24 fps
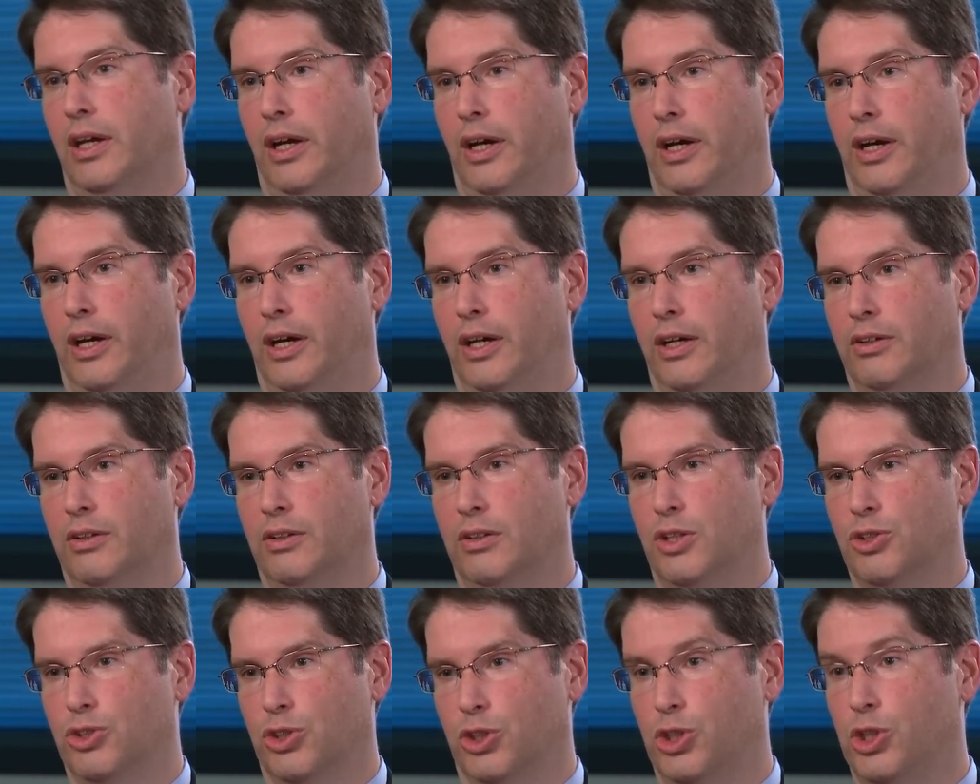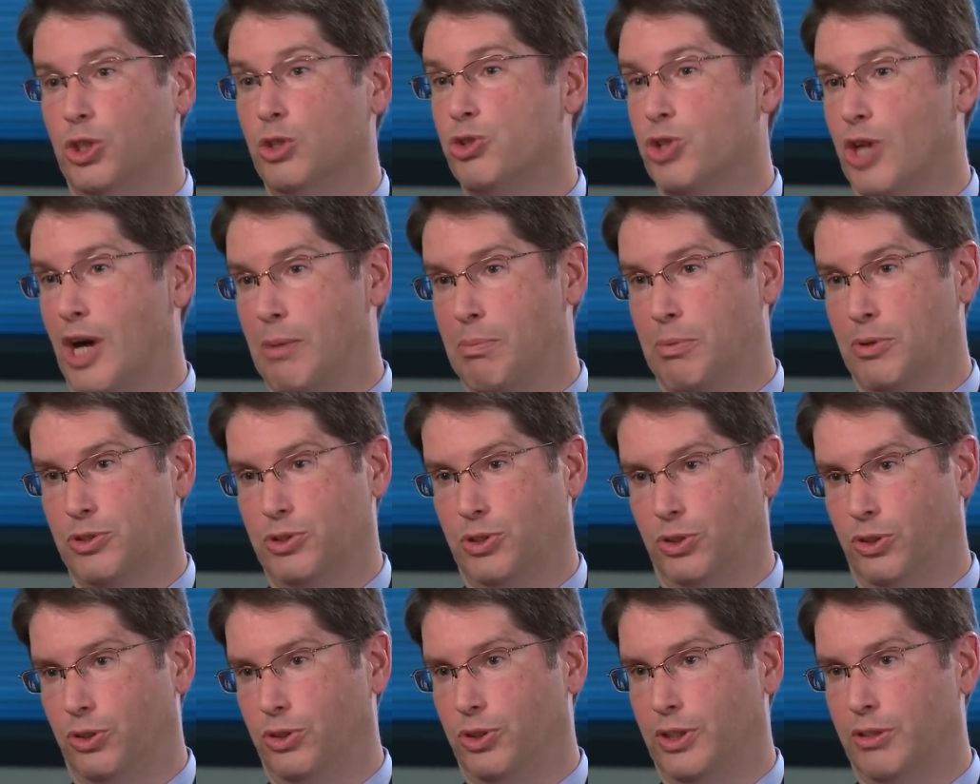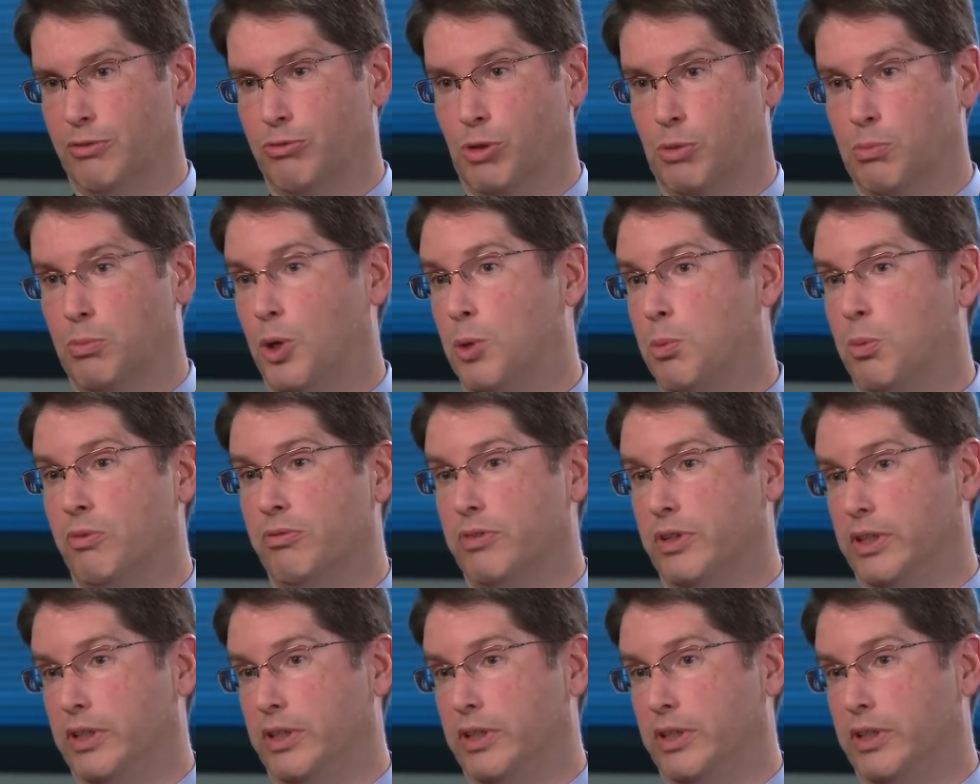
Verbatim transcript: uh, is a huge opportunity for mobile